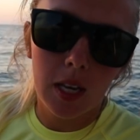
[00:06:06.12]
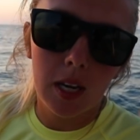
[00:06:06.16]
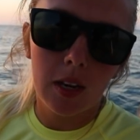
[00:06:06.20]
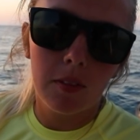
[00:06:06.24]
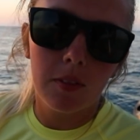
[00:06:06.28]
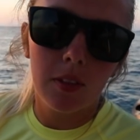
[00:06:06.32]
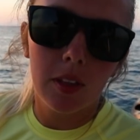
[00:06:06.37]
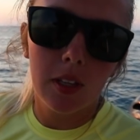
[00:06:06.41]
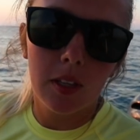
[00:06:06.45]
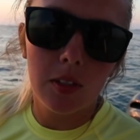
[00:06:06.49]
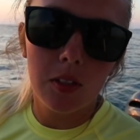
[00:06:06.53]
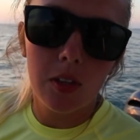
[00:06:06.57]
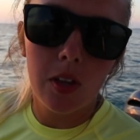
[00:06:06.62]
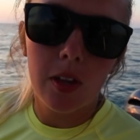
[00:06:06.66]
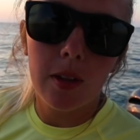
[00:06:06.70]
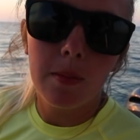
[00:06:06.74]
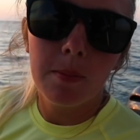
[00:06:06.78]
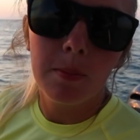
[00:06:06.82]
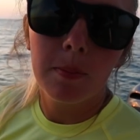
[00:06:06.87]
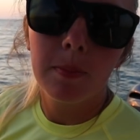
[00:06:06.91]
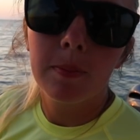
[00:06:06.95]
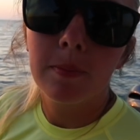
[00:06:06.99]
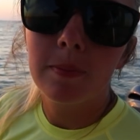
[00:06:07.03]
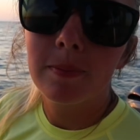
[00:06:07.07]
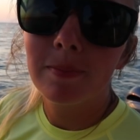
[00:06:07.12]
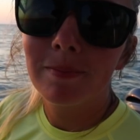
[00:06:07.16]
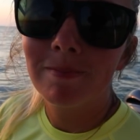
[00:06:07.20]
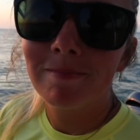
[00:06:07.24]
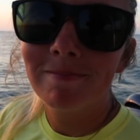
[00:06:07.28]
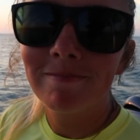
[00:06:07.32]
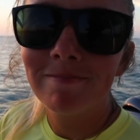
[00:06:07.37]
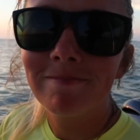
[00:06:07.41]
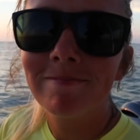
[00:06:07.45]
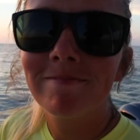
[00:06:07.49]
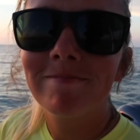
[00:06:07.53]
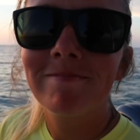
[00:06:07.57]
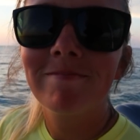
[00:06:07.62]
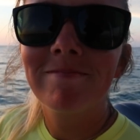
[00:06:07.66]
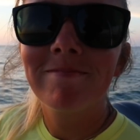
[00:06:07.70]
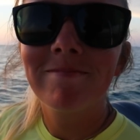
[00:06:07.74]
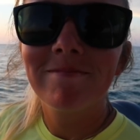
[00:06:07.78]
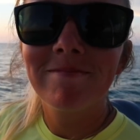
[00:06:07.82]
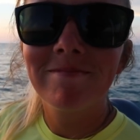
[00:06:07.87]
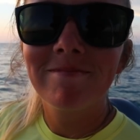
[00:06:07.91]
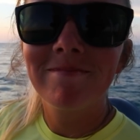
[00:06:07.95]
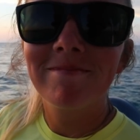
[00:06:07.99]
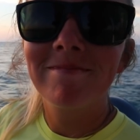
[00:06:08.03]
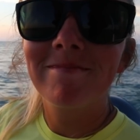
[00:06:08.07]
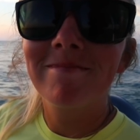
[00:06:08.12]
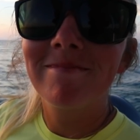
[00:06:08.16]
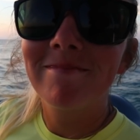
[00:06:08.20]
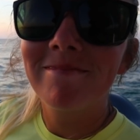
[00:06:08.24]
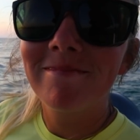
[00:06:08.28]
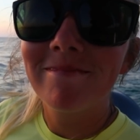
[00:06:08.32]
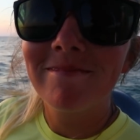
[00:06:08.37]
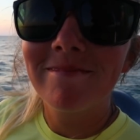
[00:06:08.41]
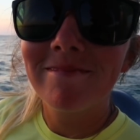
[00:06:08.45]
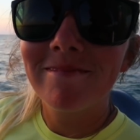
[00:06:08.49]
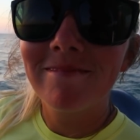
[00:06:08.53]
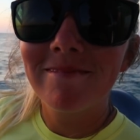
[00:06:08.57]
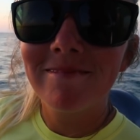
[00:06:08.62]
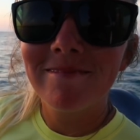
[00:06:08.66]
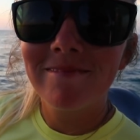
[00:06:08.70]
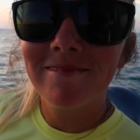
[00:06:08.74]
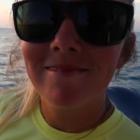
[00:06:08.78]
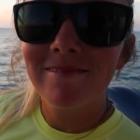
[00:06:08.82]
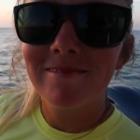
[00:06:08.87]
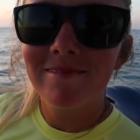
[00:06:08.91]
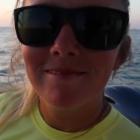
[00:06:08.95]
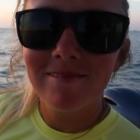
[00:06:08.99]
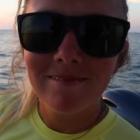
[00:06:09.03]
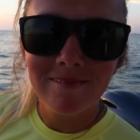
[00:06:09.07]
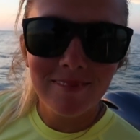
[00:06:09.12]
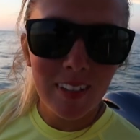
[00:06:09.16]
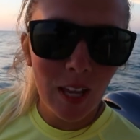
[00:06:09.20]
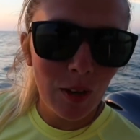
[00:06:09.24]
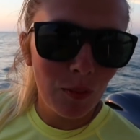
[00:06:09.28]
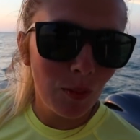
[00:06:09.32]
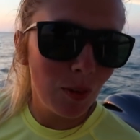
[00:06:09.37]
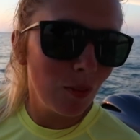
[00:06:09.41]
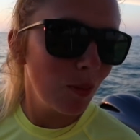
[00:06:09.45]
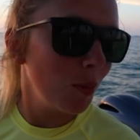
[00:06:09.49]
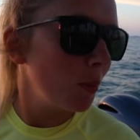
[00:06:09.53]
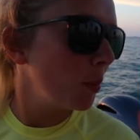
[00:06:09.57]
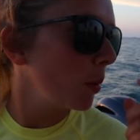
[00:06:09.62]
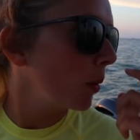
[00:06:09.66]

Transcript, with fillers: and everything's good. And we have a boat. And we have a